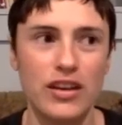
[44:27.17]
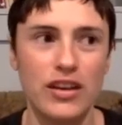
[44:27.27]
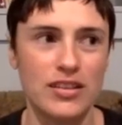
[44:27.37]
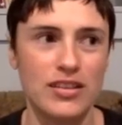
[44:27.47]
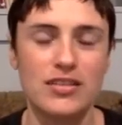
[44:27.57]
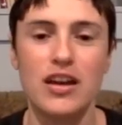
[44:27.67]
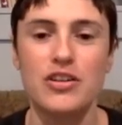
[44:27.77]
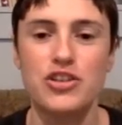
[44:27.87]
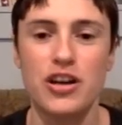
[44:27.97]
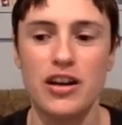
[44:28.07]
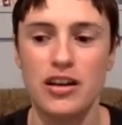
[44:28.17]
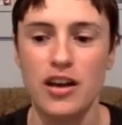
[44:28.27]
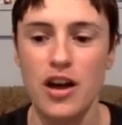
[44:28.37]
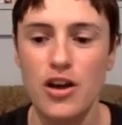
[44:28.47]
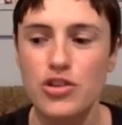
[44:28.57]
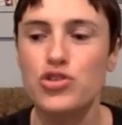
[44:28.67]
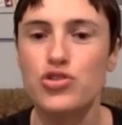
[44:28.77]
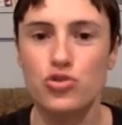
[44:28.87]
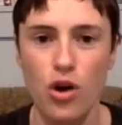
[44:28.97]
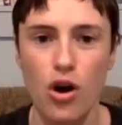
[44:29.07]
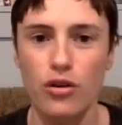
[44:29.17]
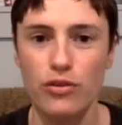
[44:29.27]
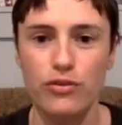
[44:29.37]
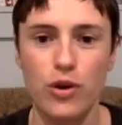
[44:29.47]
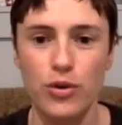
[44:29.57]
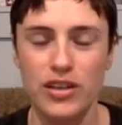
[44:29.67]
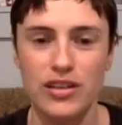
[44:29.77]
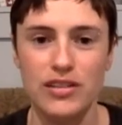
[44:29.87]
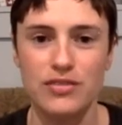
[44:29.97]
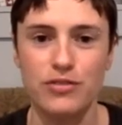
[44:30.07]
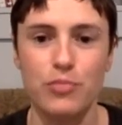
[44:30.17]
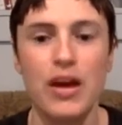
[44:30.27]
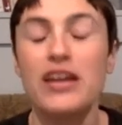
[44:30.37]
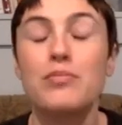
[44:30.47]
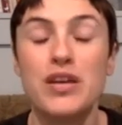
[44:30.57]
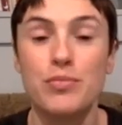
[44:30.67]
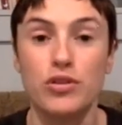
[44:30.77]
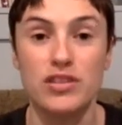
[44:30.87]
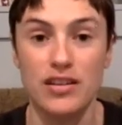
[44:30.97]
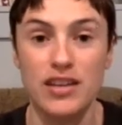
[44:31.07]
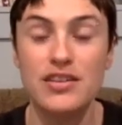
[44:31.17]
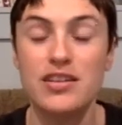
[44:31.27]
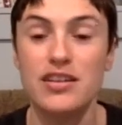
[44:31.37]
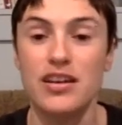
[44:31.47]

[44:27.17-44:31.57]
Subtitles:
it's such a strong focus for many people's identity.